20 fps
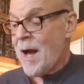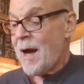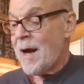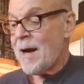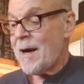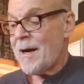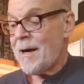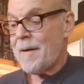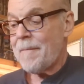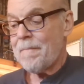
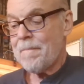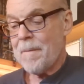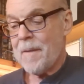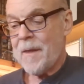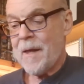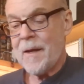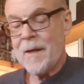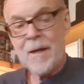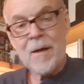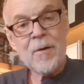
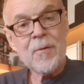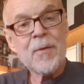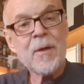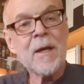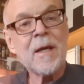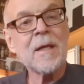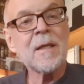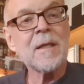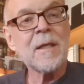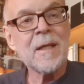Then the other
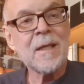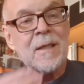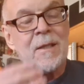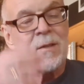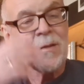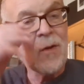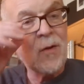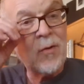thing is,